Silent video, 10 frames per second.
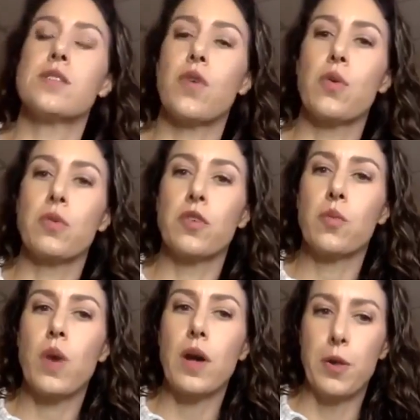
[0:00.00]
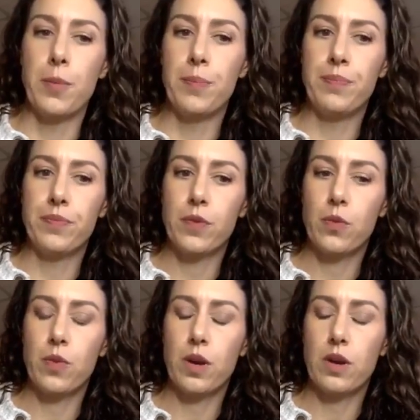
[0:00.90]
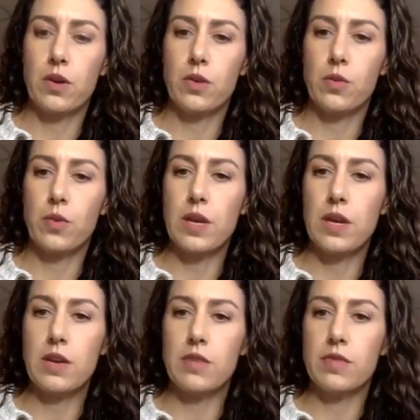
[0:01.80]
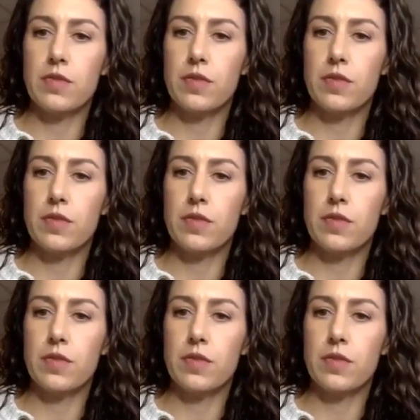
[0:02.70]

of overwhelm where we've,